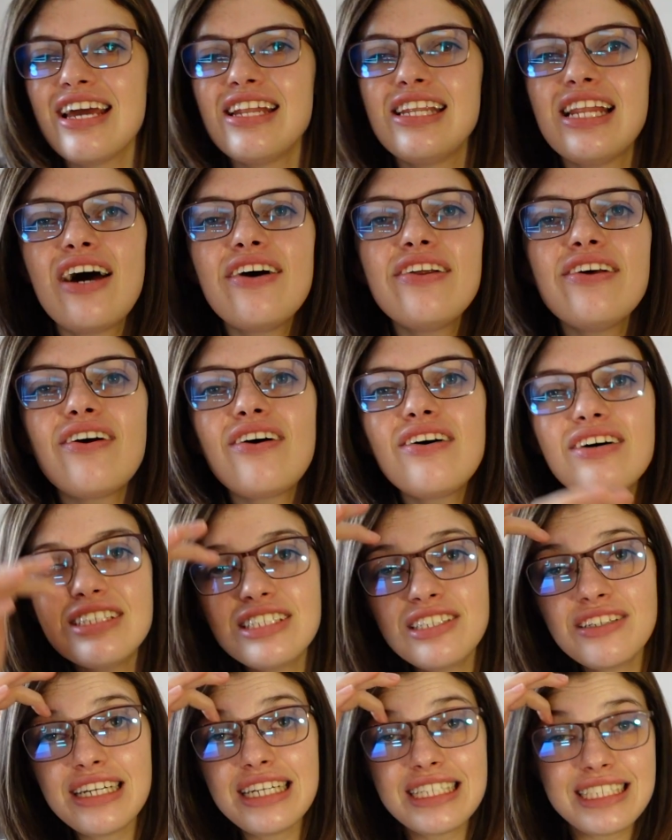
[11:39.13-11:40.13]
Now the
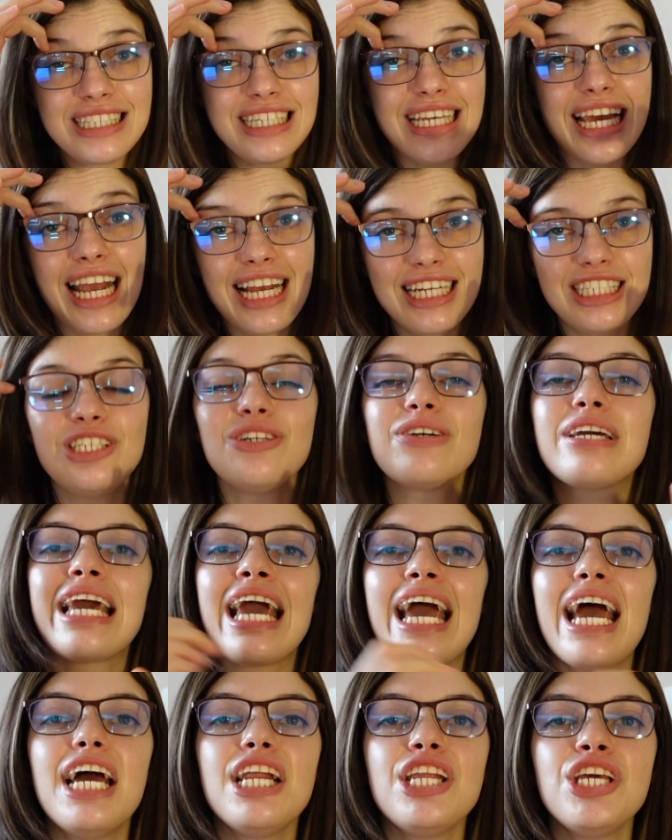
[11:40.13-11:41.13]
answer is yes, you
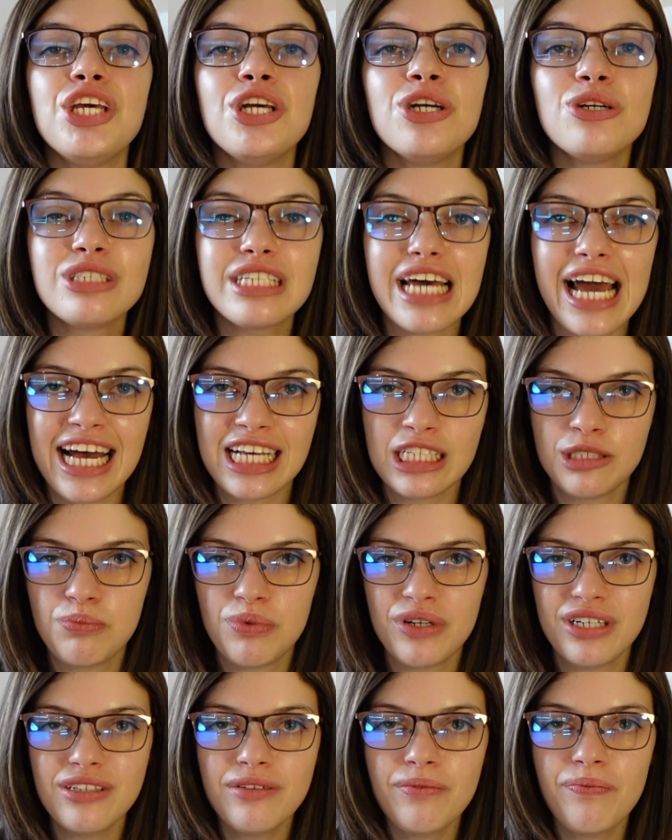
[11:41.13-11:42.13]
can use
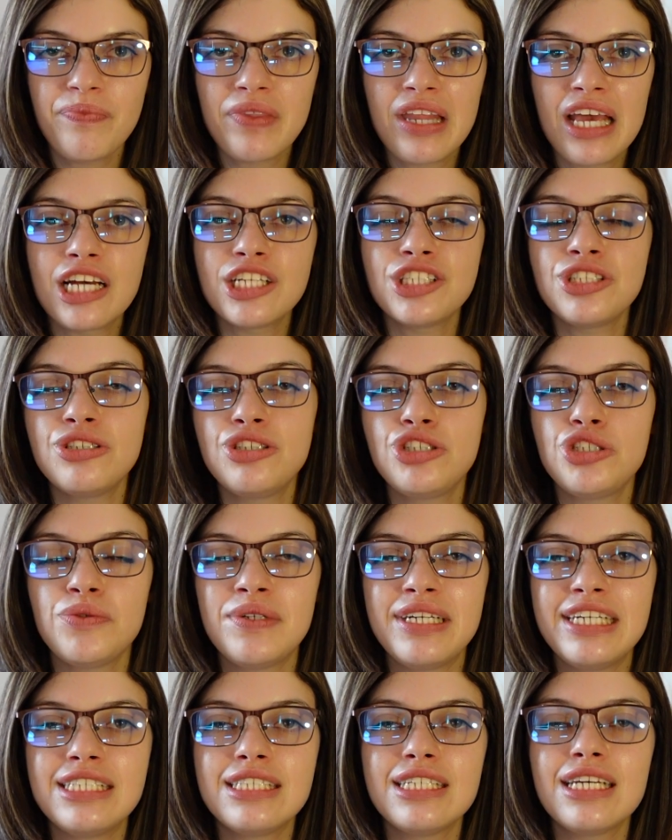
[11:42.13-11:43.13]
aspirin to
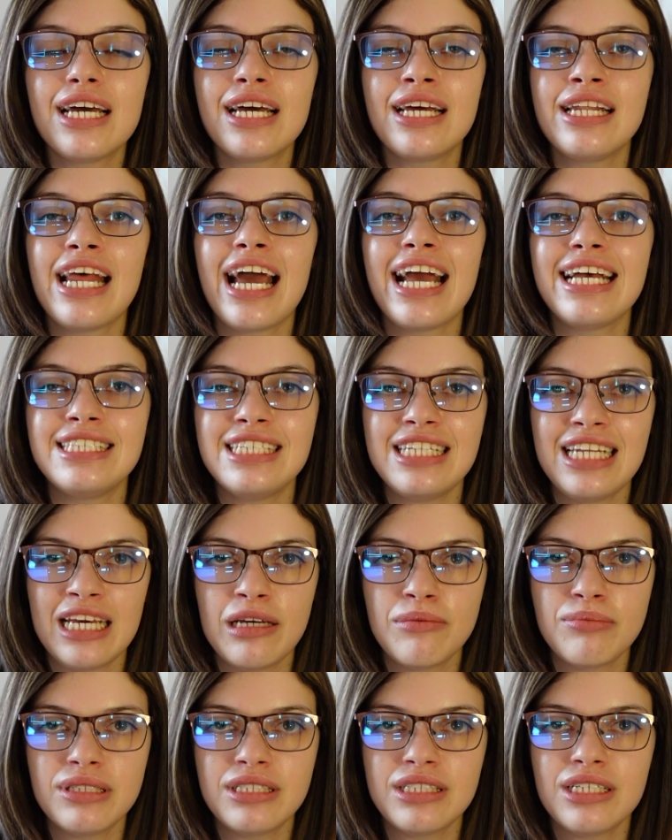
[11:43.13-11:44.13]
treat an ACE
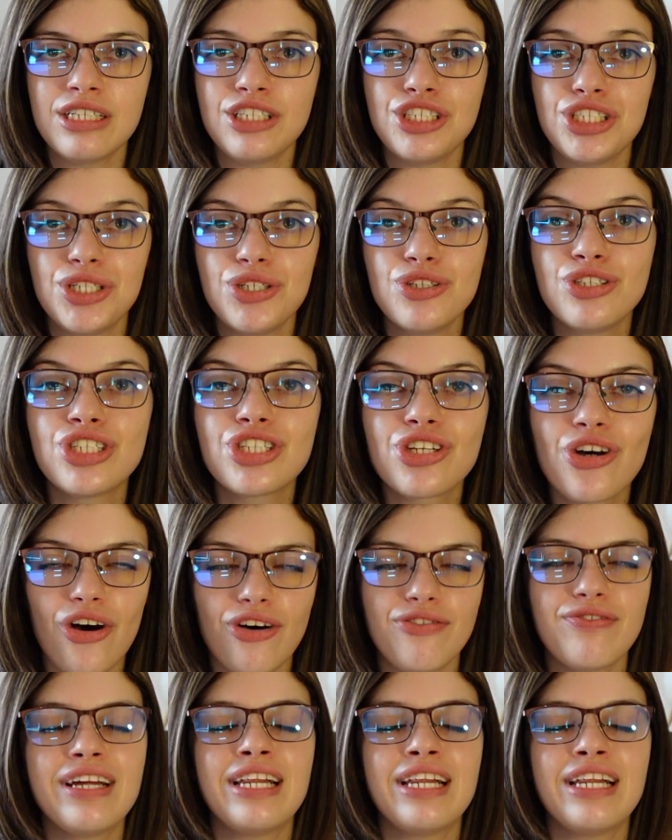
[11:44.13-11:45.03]
inhibitor induced cough.